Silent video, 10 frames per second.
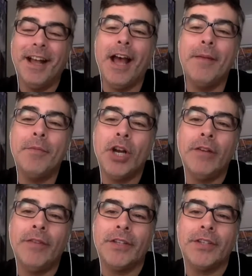I'm
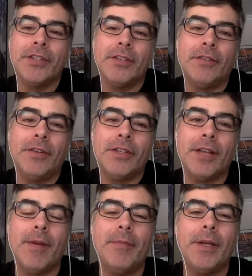nervous. This is the first
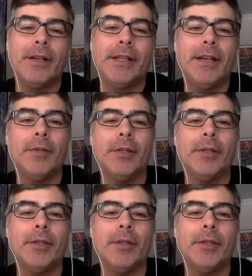time I've been on camera.